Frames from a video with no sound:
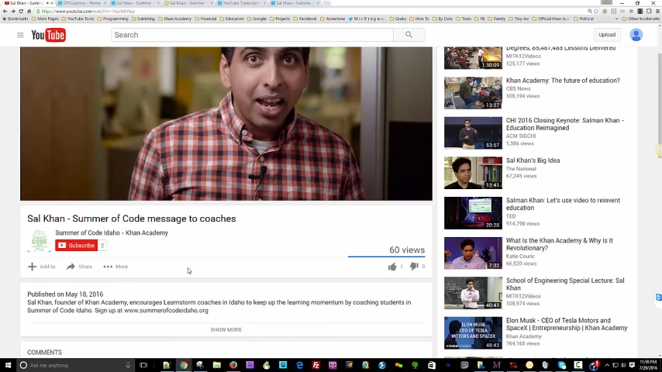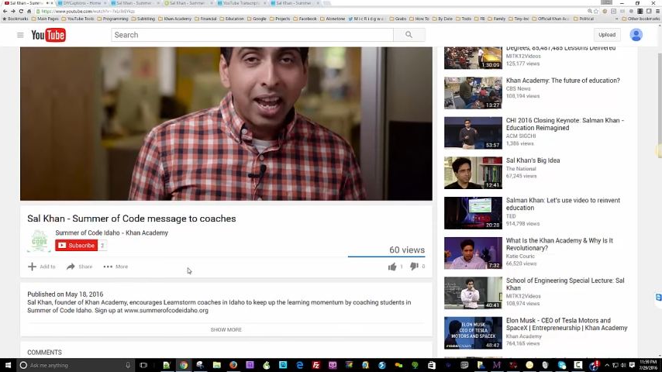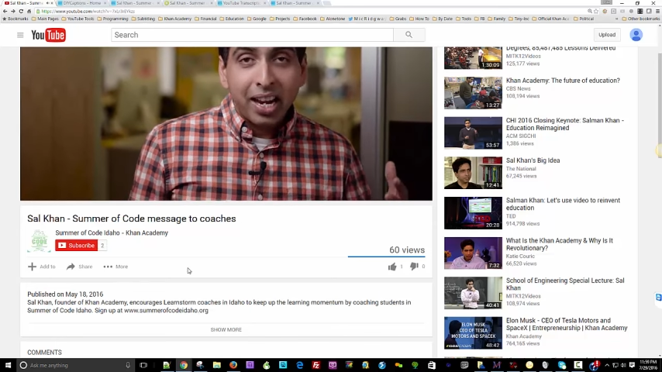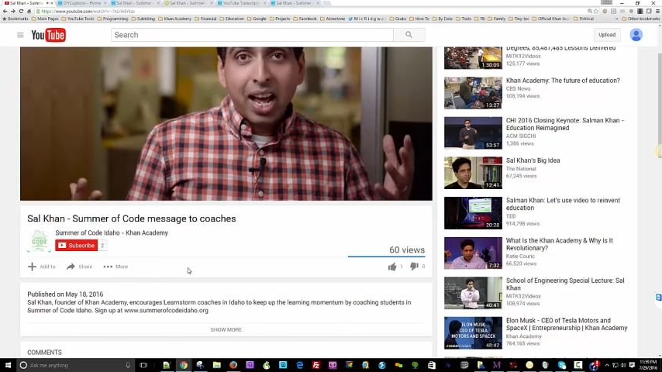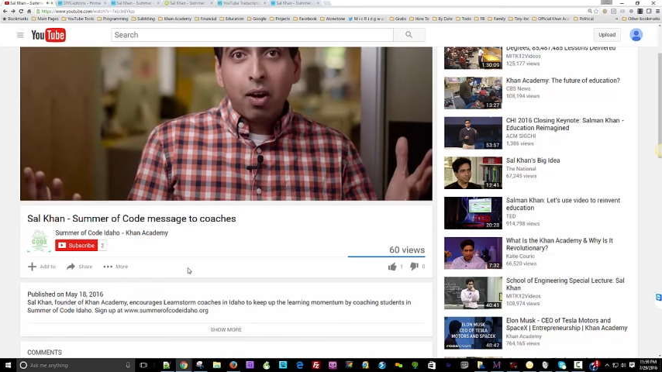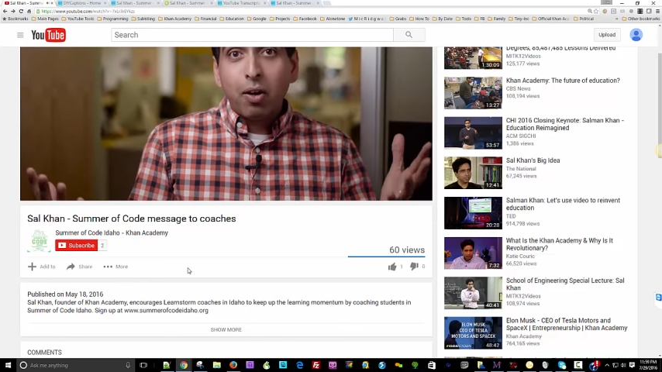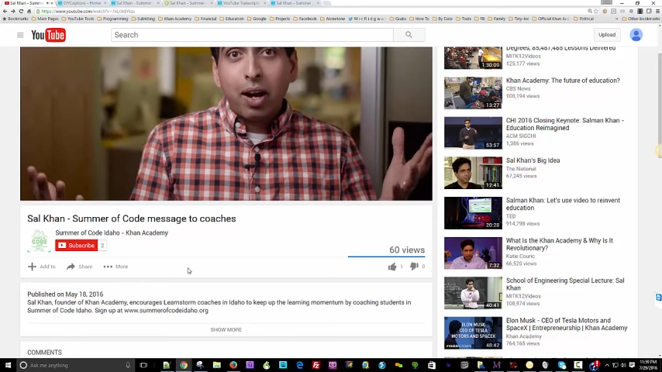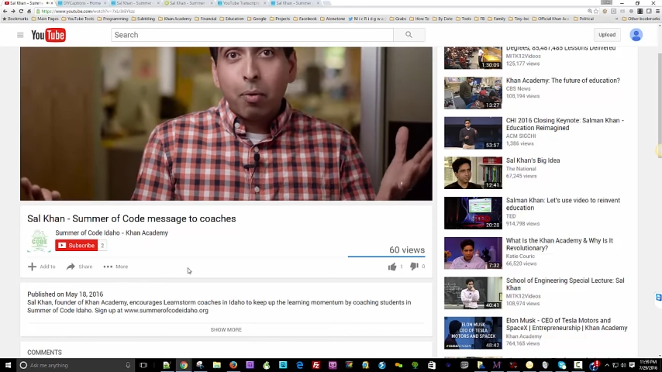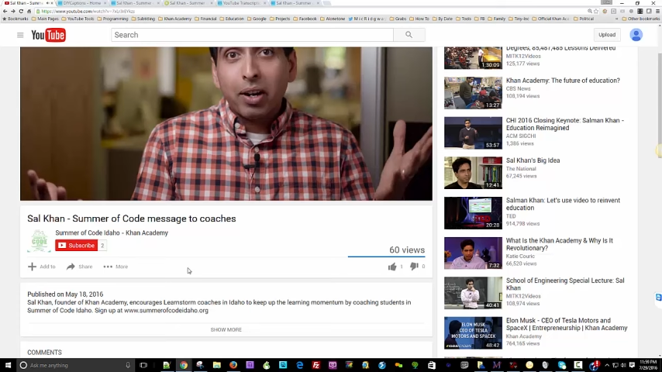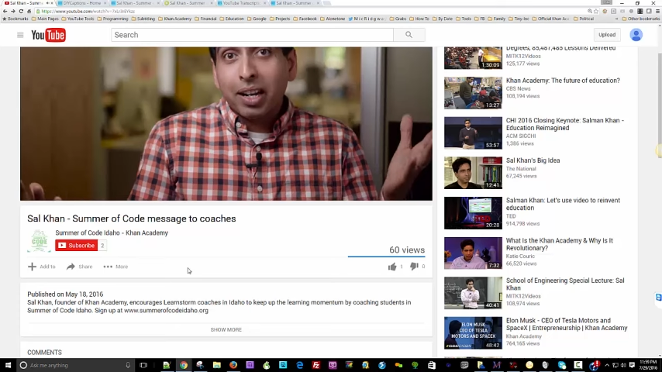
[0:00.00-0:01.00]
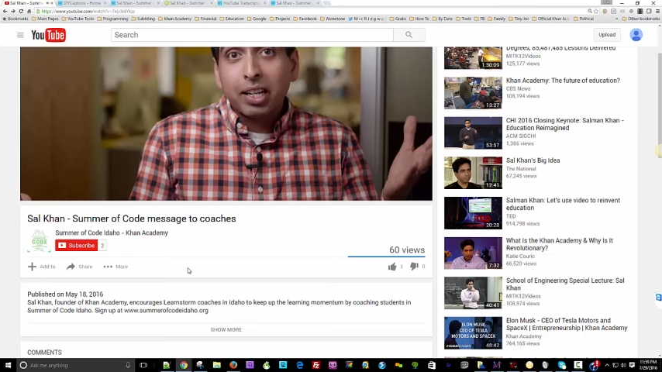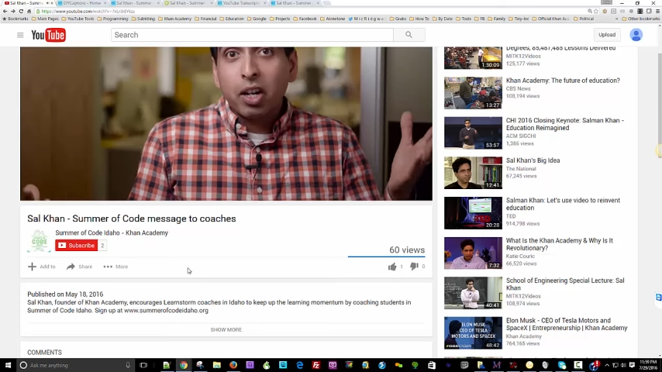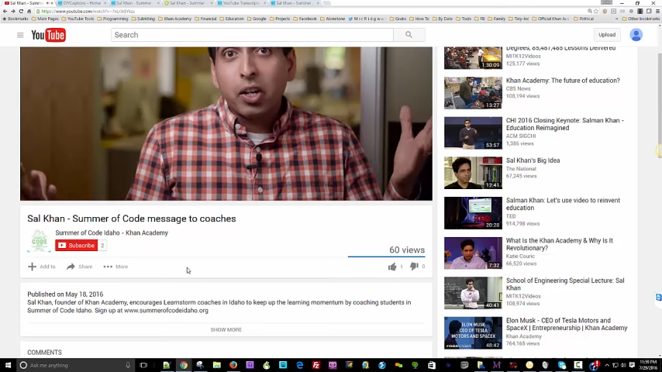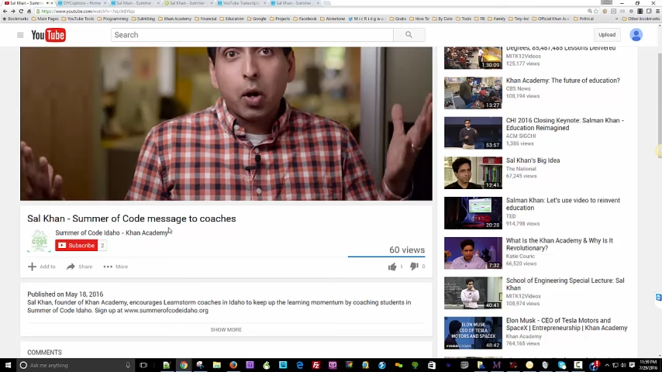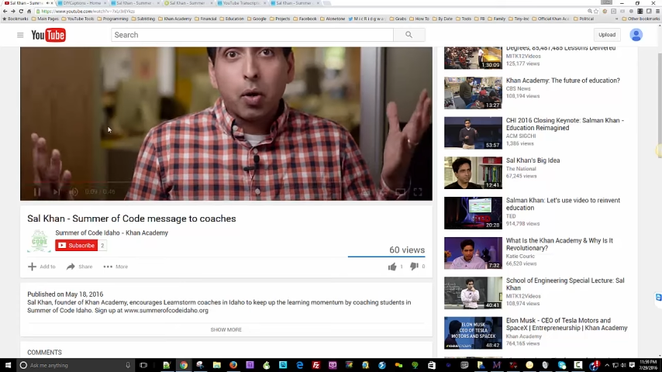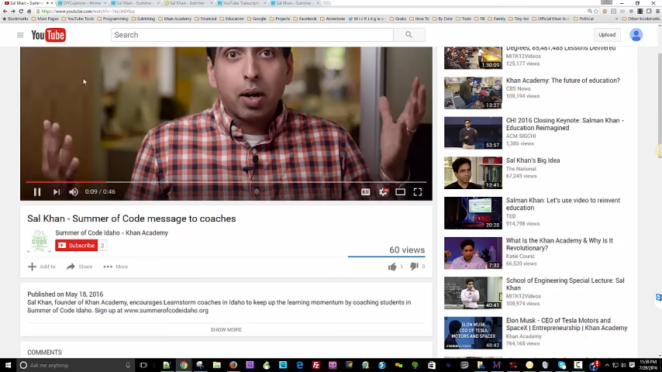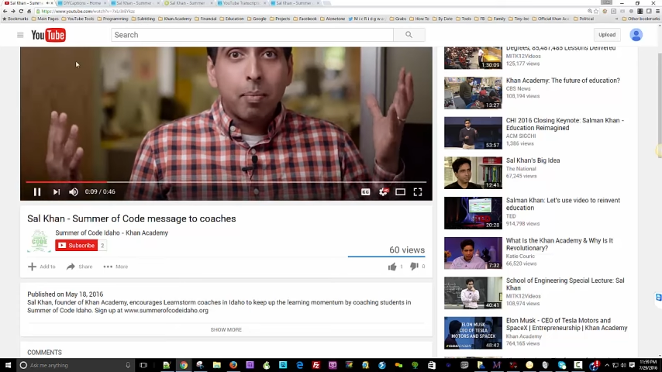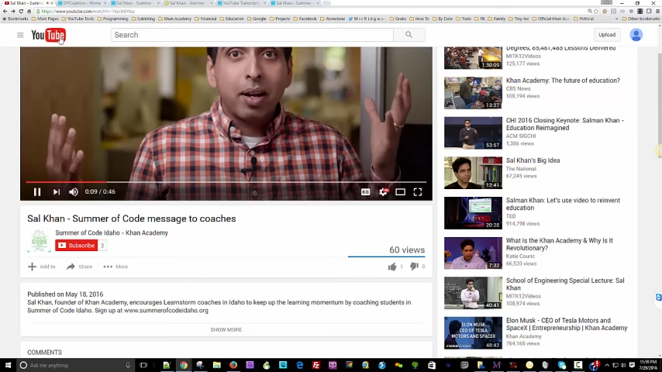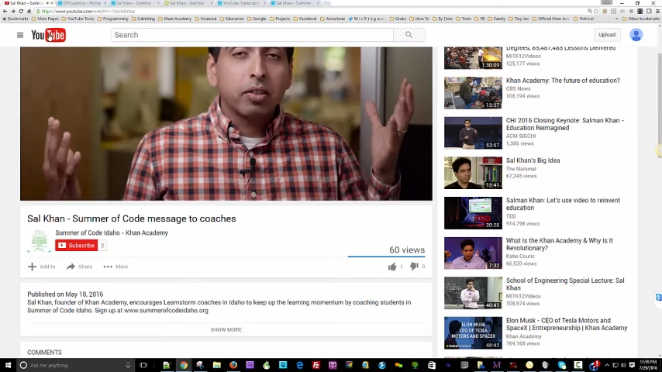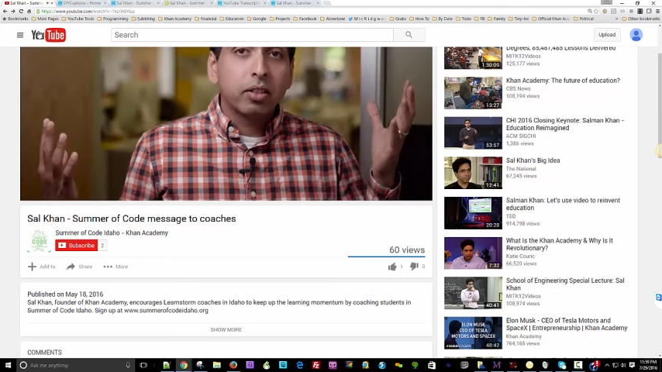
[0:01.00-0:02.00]
And now I want to let y'all know
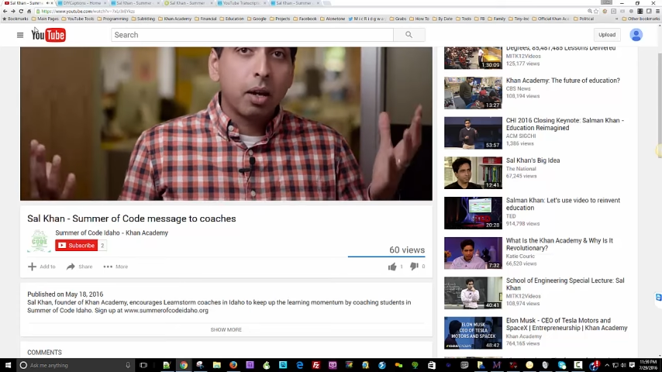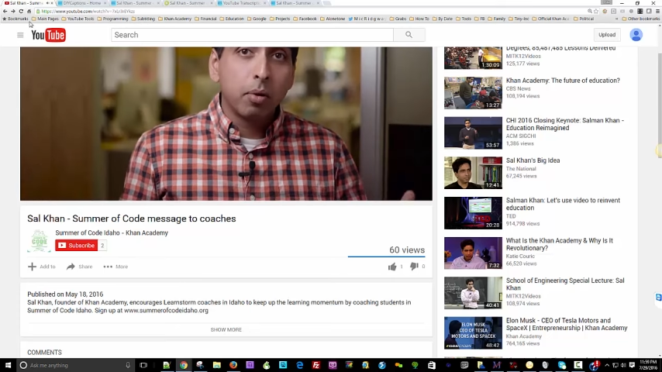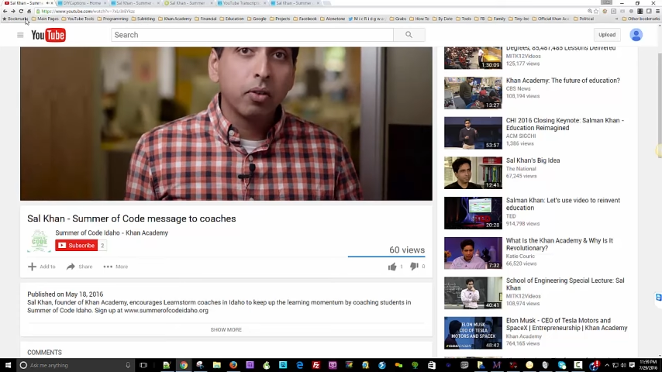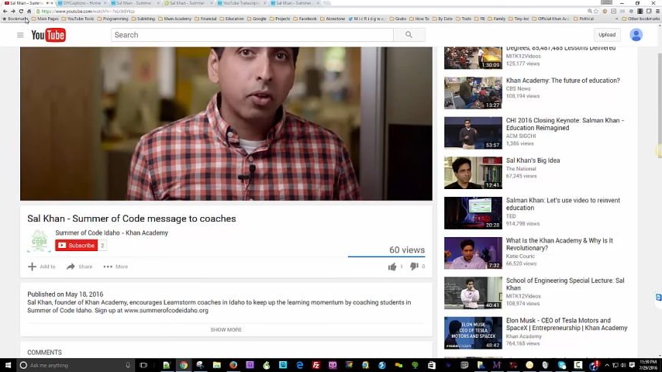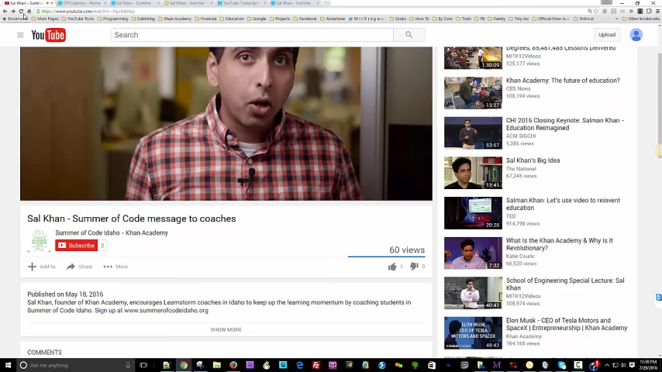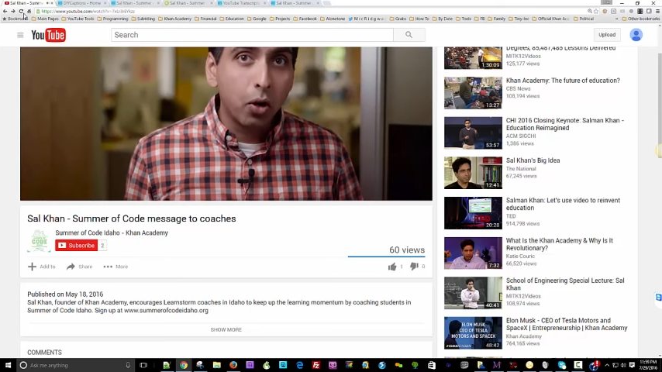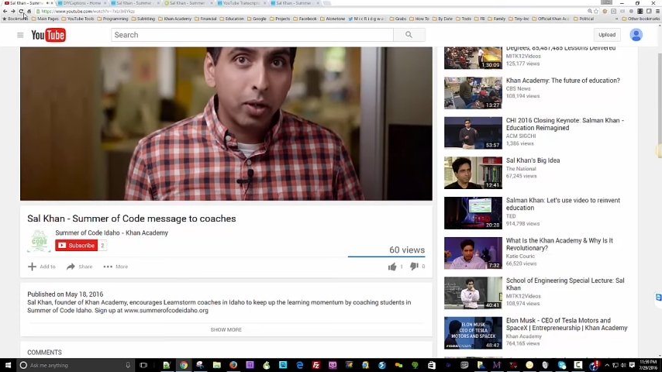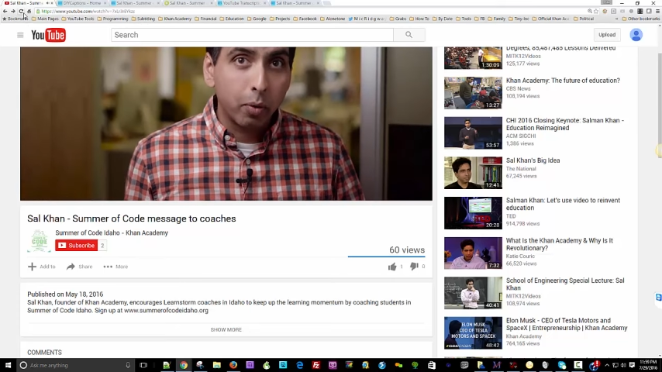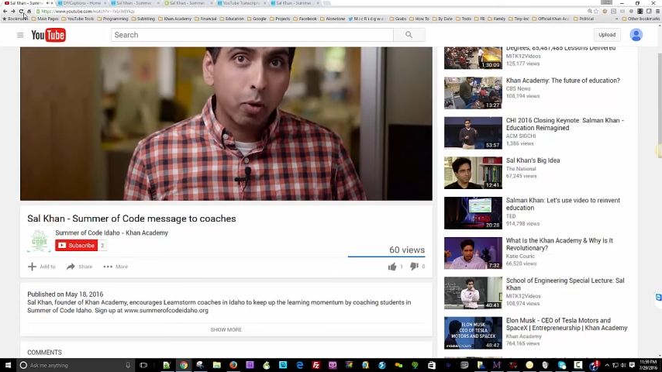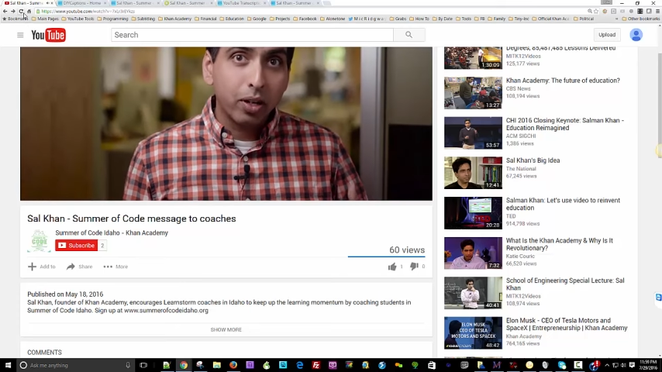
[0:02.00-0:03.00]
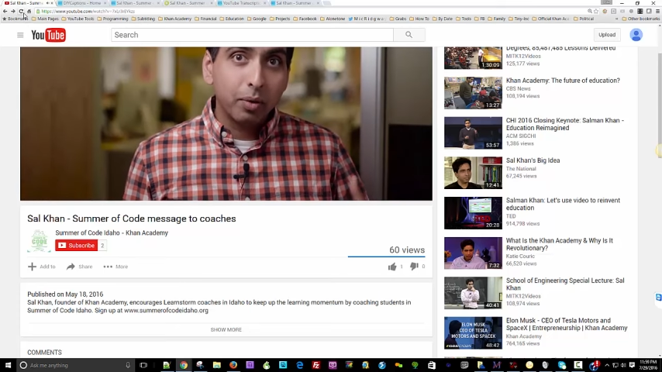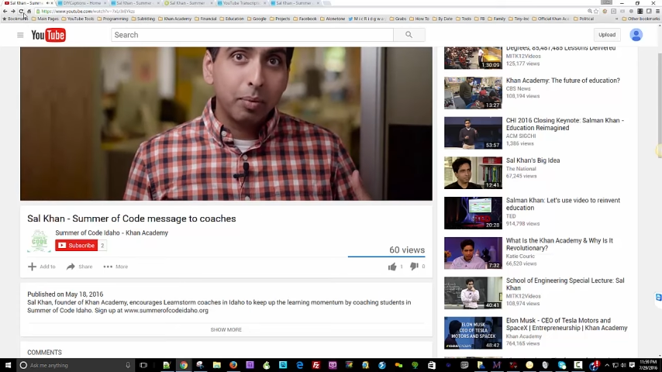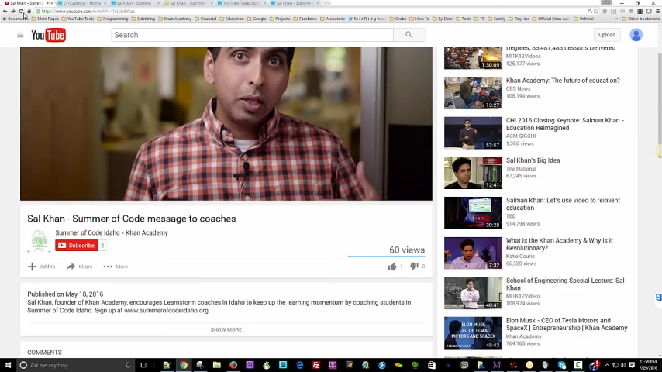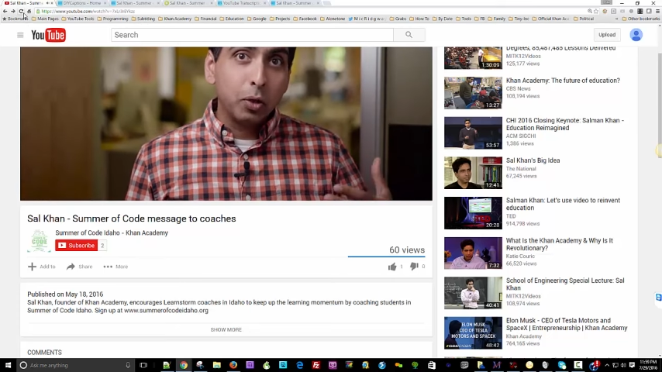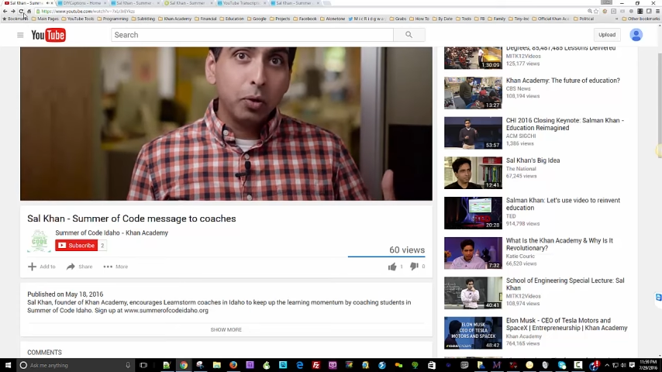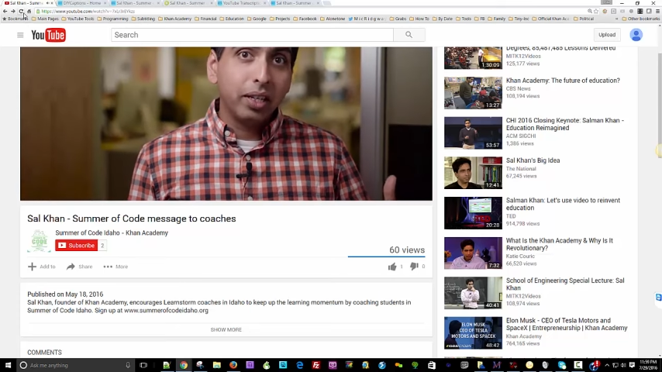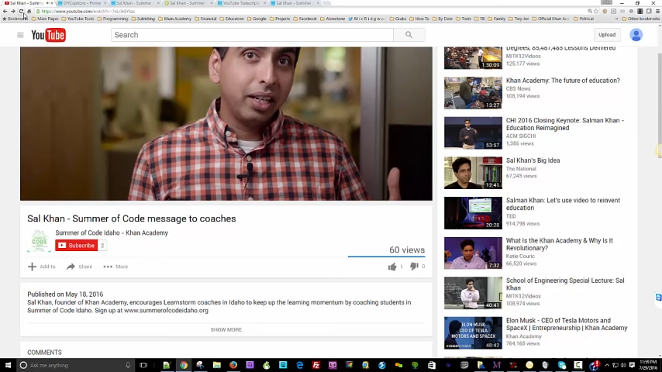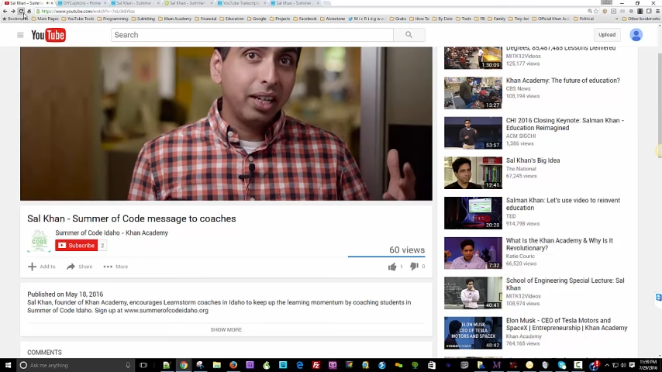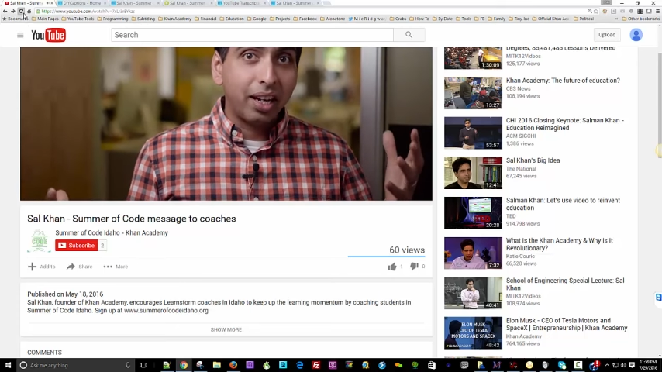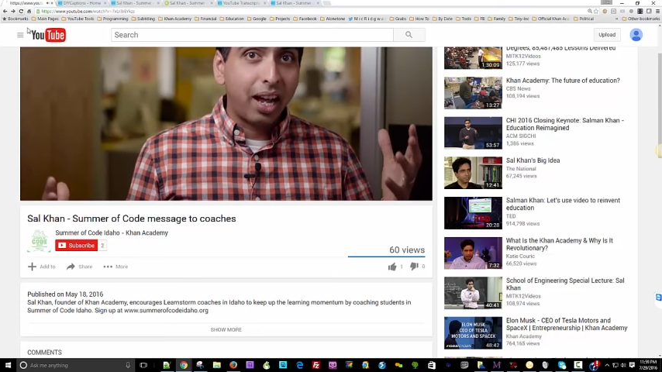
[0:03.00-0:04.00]
about Summer of Code that we're going to be doing
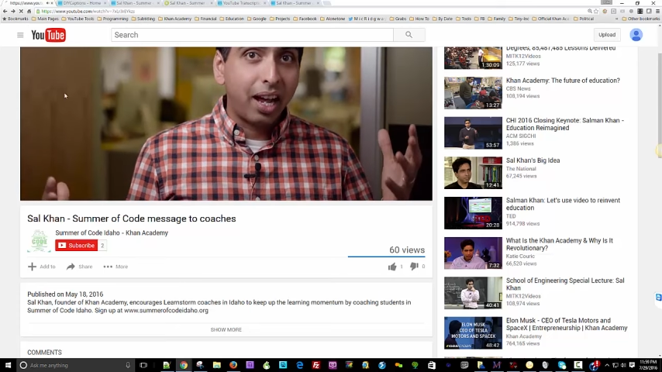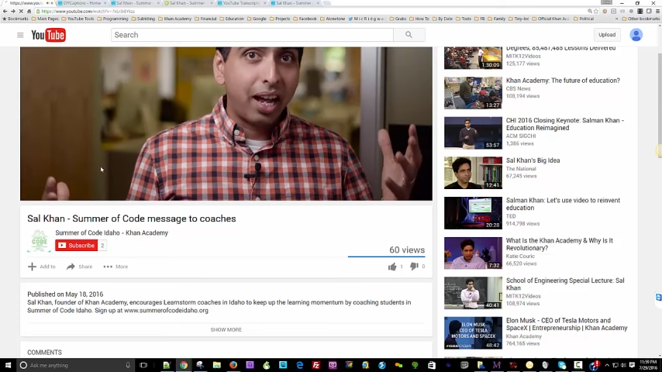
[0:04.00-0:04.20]
in.